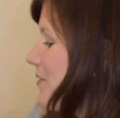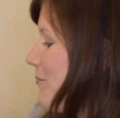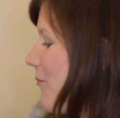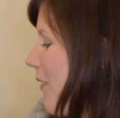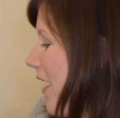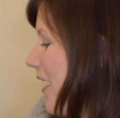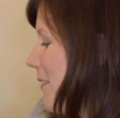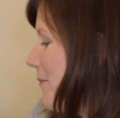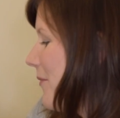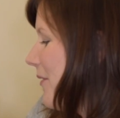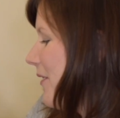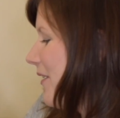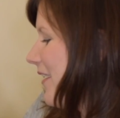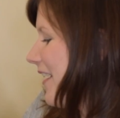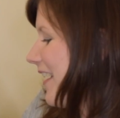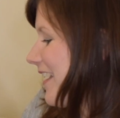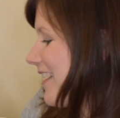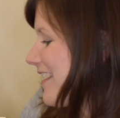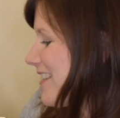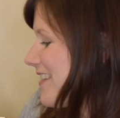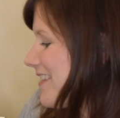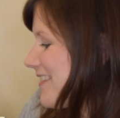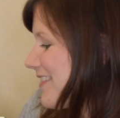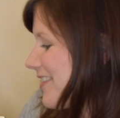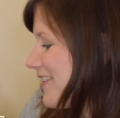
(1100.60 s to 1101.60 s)
in my book
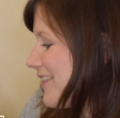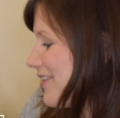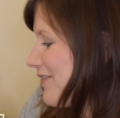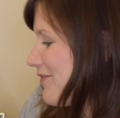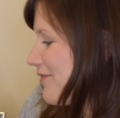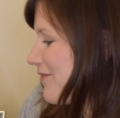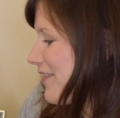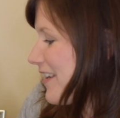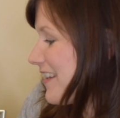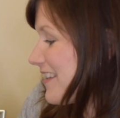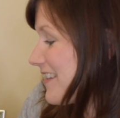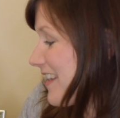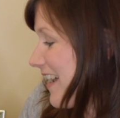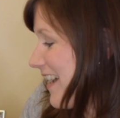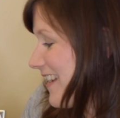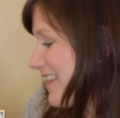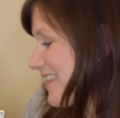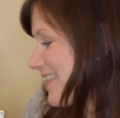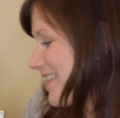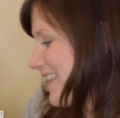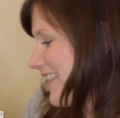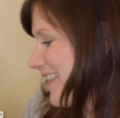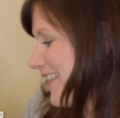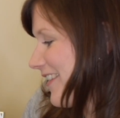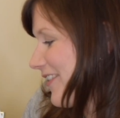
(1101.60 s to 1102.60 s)
is a
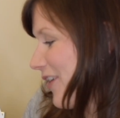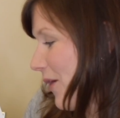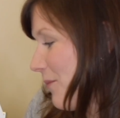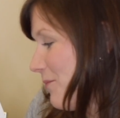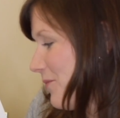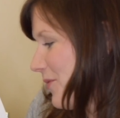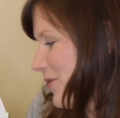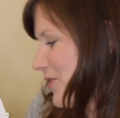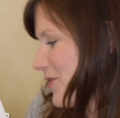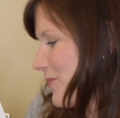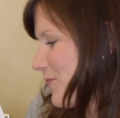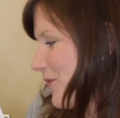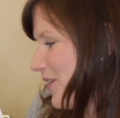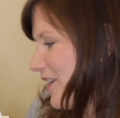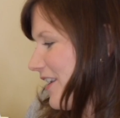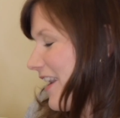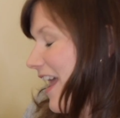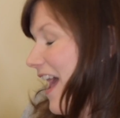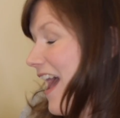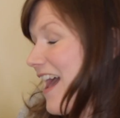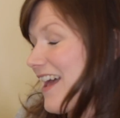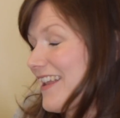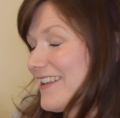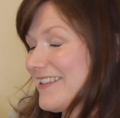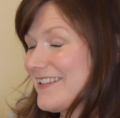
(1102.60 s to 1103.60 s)
fantastic accomplishment
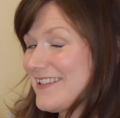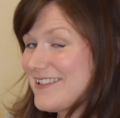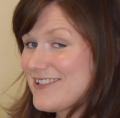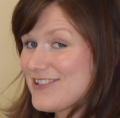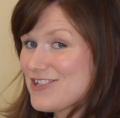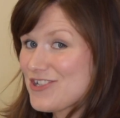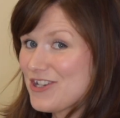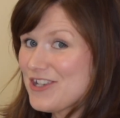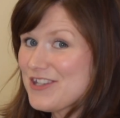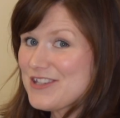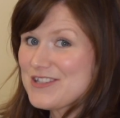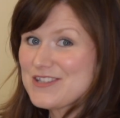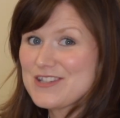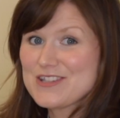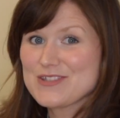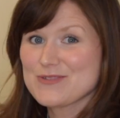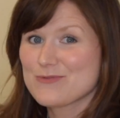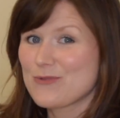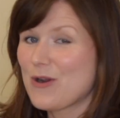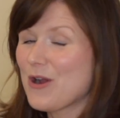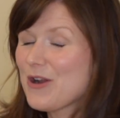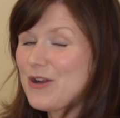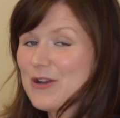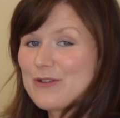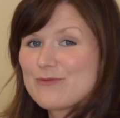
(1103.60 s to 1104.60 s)
and just as
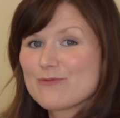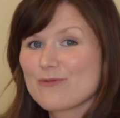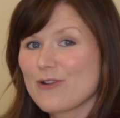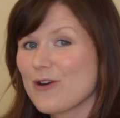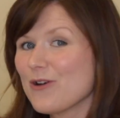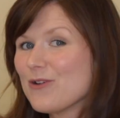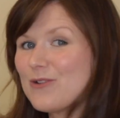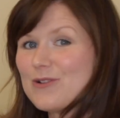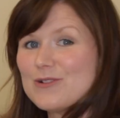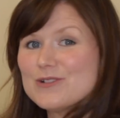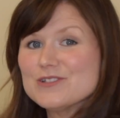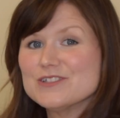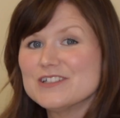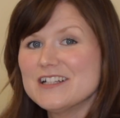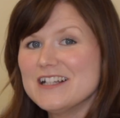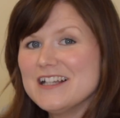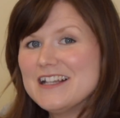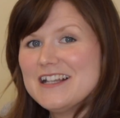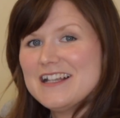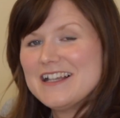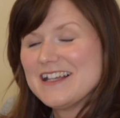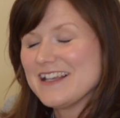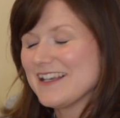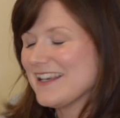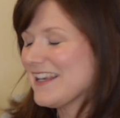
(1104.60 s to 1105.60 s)
rock and roll
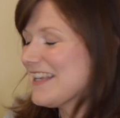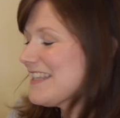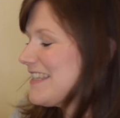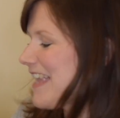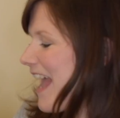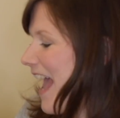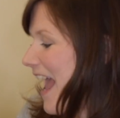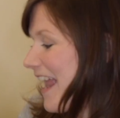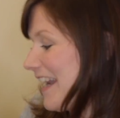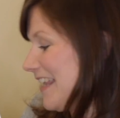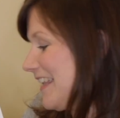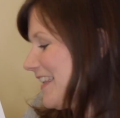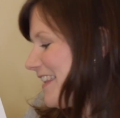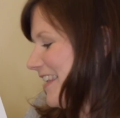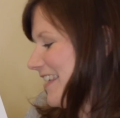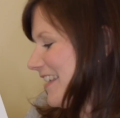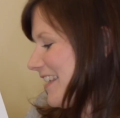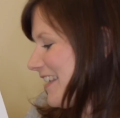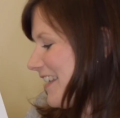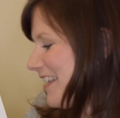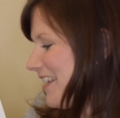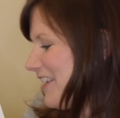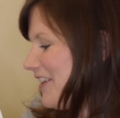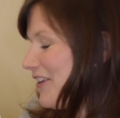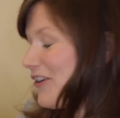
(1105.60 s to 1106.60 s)
as
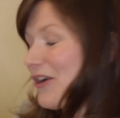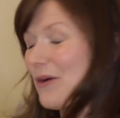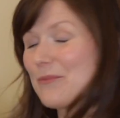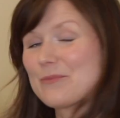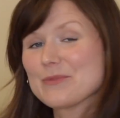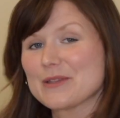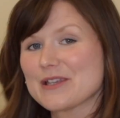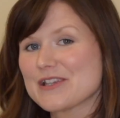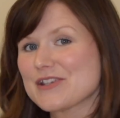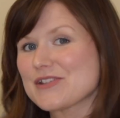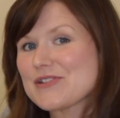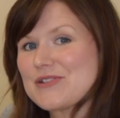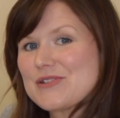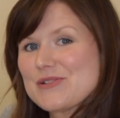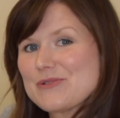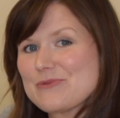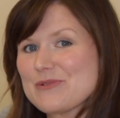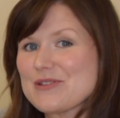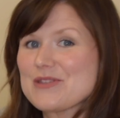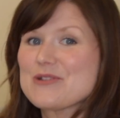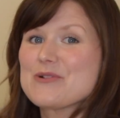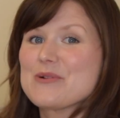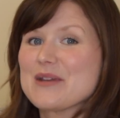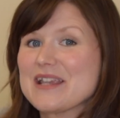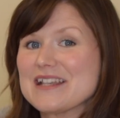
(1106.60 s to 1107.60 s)
anything he accomplished
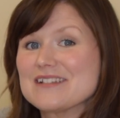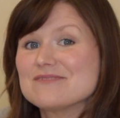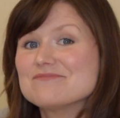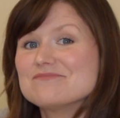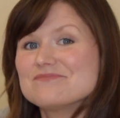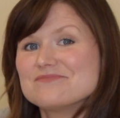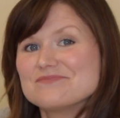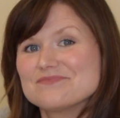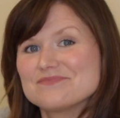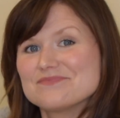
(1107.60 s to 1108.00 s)
with Queen.